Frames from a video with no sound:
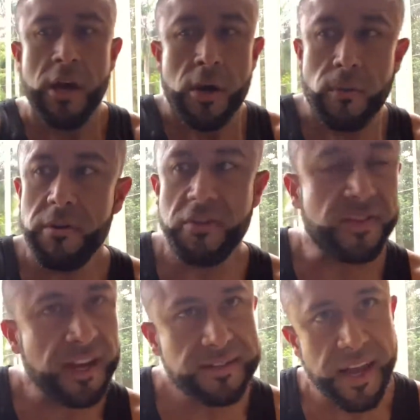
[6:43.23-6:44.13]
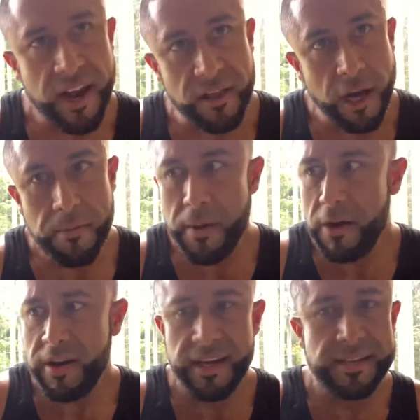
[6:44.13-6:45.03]
One of the things that I love
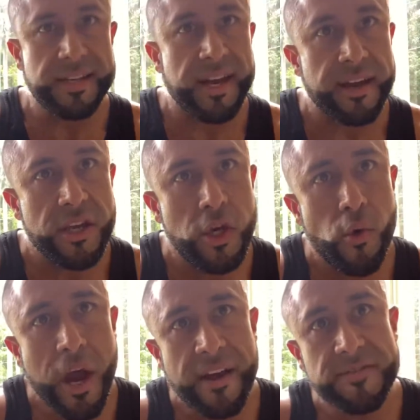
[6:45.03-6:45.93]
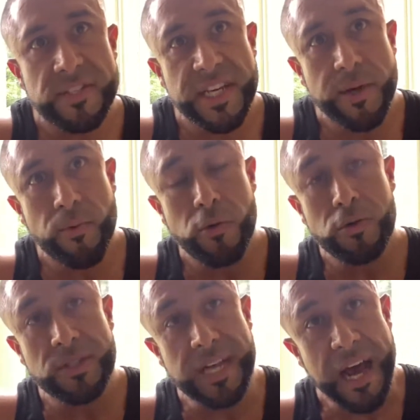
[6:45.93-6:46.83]
about it is that you have zero
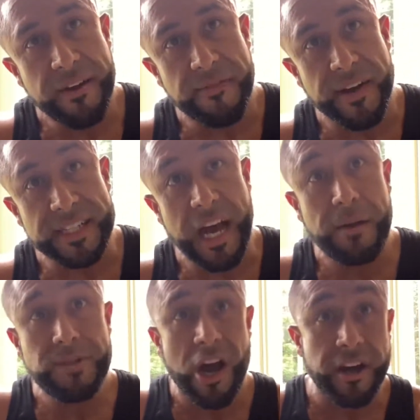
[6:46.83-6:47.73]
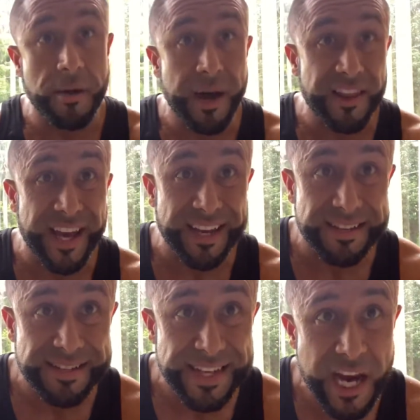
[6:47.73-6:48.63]
side effects. I'm talking about like
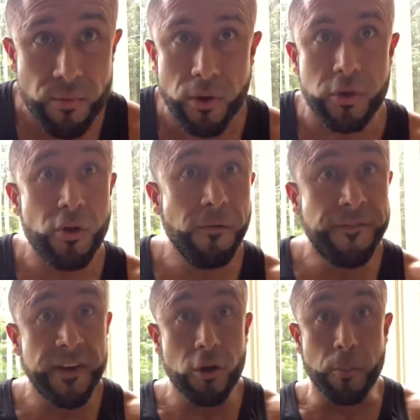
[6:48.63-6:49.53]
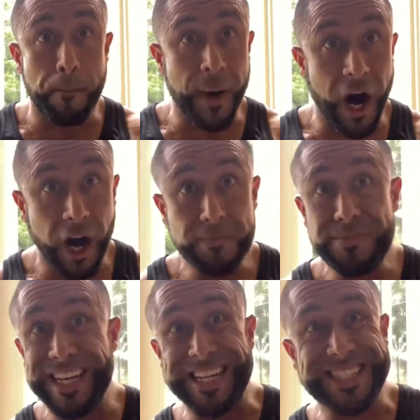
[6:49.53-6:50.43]
zero. You feel
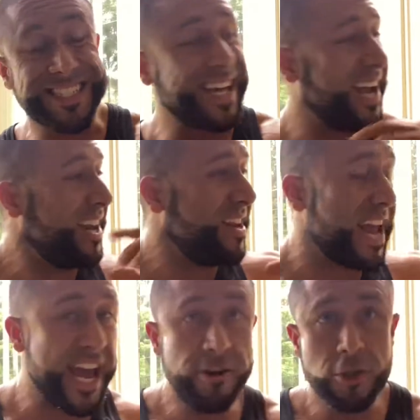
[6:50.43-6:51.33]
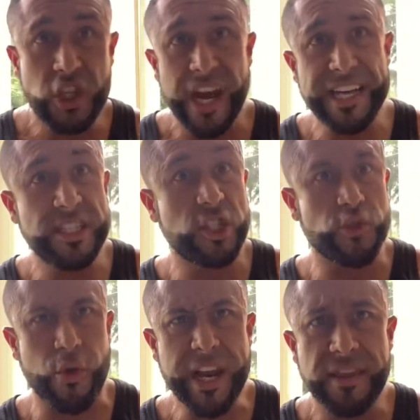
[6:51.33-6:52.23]
pumped, excited, energized,
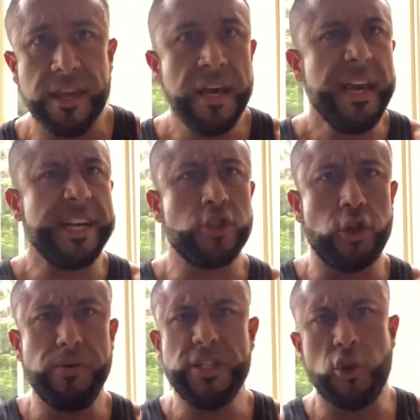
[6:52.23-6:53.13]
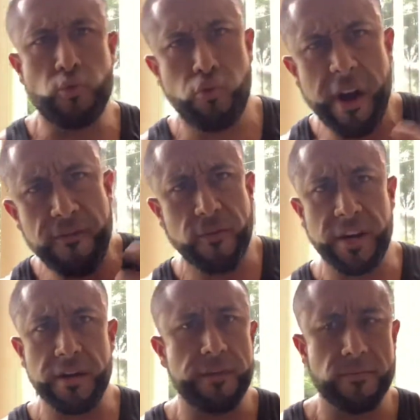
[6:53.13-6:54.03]
strength, endurance. You're ready for
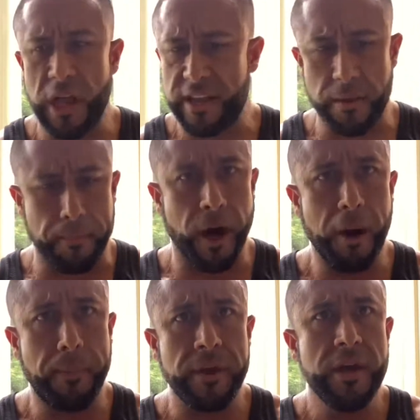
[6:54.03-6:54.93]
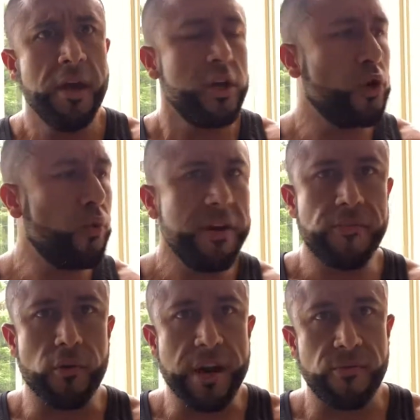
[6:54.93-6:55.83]
like the pump. You're ready
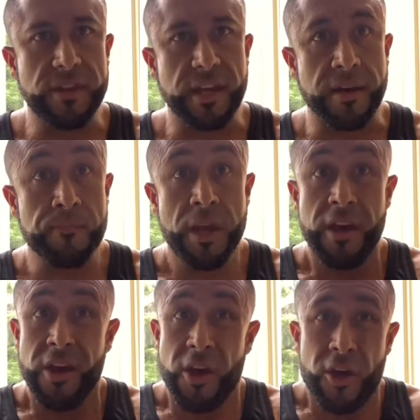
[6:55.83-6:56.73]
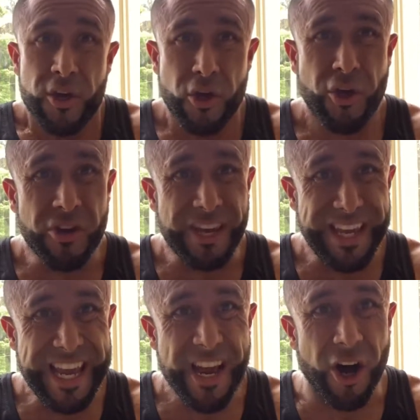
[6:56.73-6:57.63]
for everything. You could
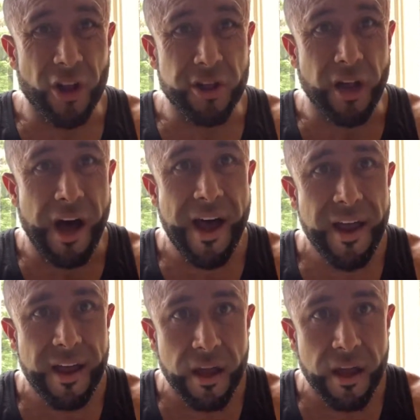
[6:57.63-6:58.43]
eat a lot.